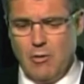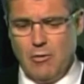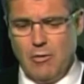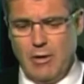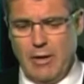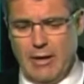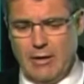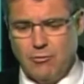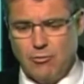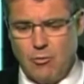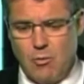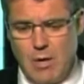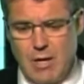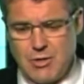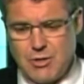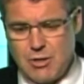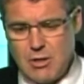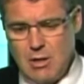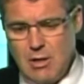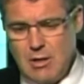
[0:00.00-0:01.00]
The next
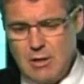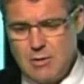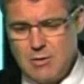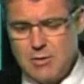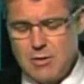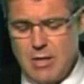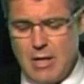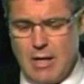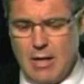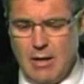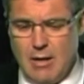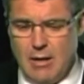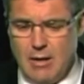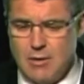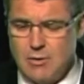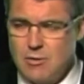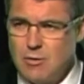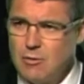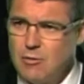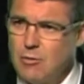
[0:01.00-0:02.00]
question is, uh,
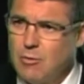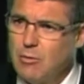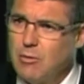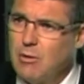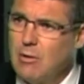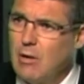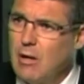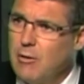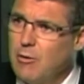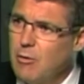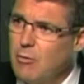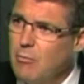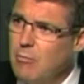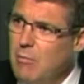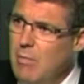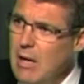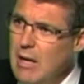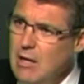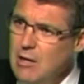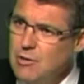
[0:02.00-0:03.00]
is to do with another
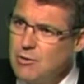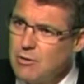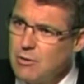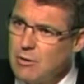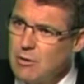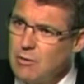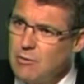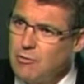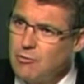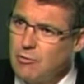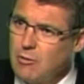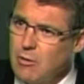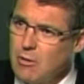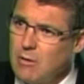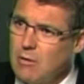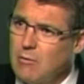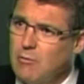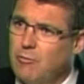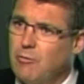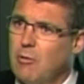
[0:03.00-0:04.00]
major
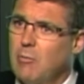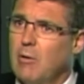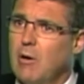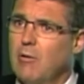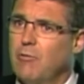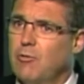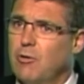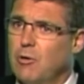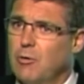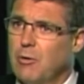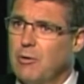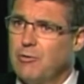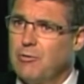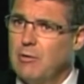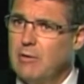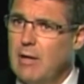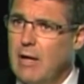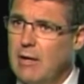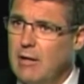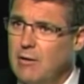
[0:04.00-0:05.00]
concern from our viewers,
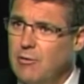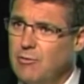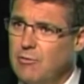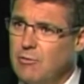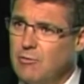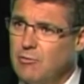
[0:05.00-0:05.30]
and that is